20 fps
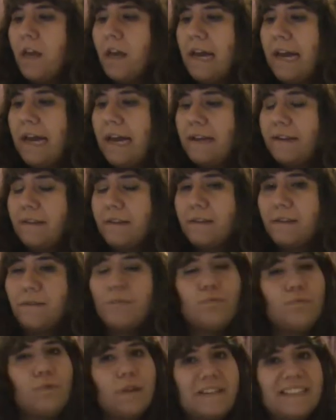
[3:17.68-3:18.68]
And the
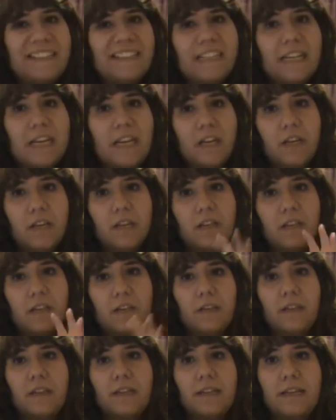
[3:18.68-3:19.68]
running time,
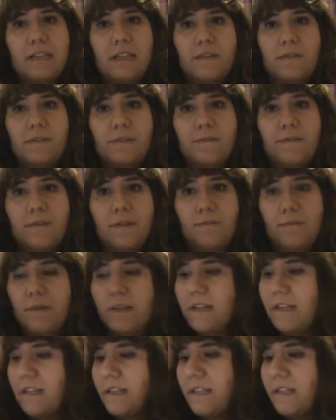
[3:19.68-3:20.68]
the length of the film
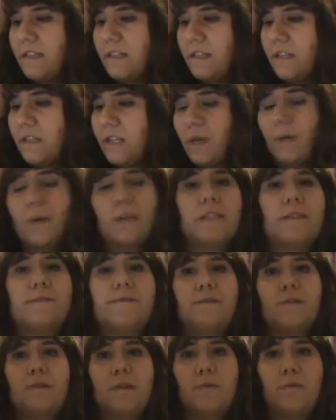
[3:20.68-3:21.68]
is 2 hours and
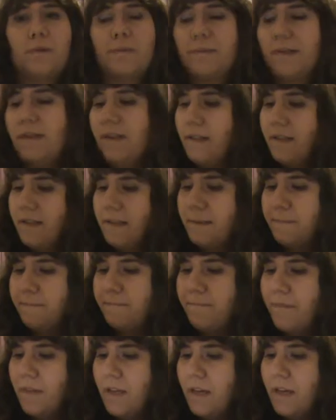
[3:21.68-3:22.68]
41 minutes.
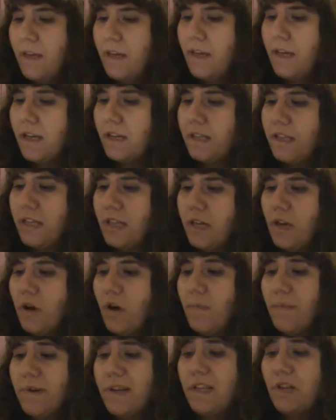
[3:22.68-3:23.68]
It's a
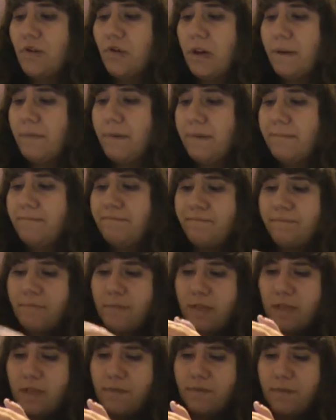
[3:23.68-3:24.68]
comedy drama.
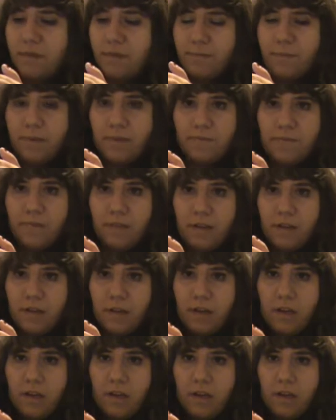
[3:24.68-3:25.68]
Gives you a bit of a
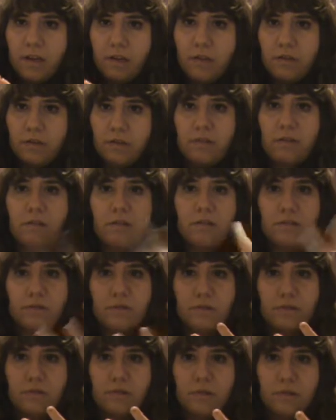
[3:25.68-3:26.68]

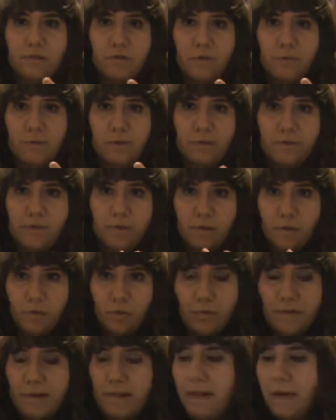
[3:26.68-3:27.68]
description of the
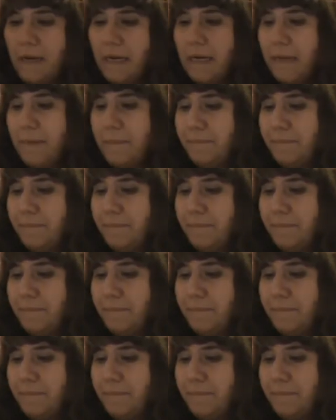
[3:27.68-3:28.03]
storyline.